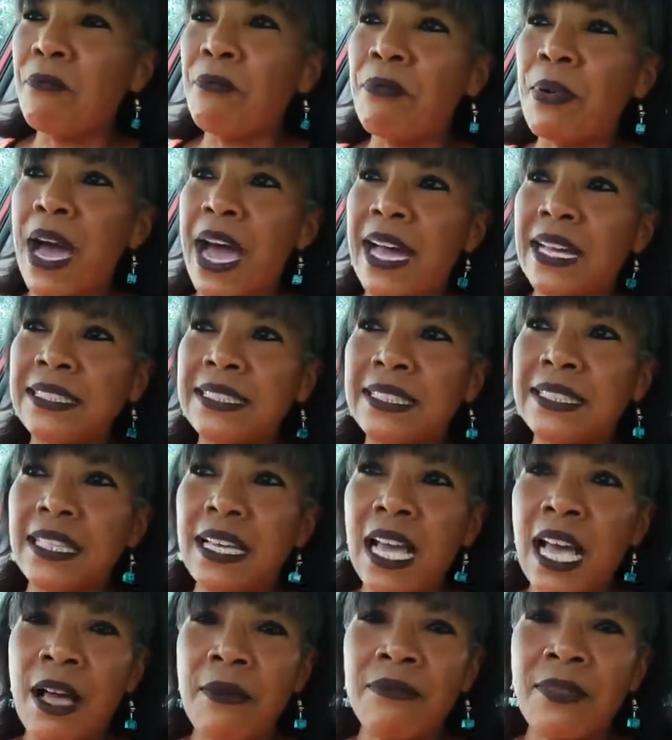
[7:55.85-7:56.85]
But
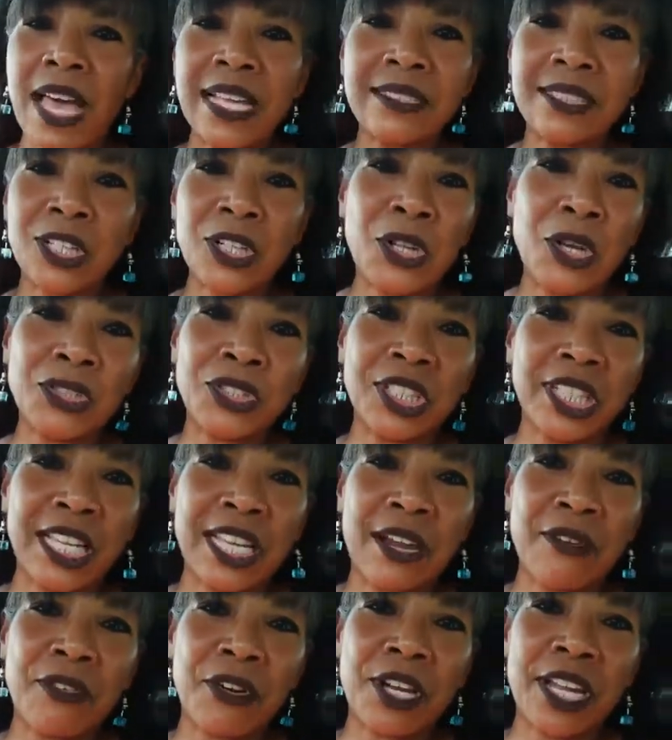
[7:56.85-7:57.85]
that's the closest I
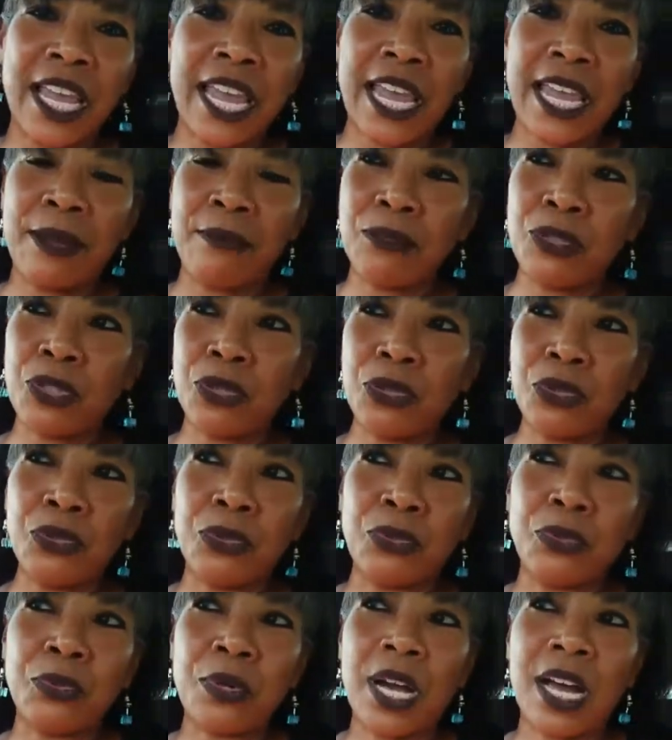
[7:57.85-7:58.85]
ever came
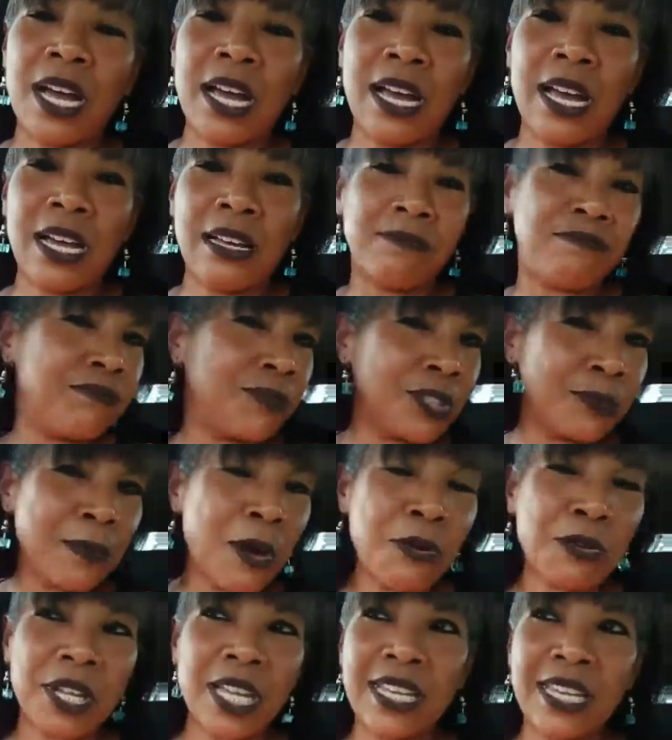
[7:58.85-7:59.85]
to smoking,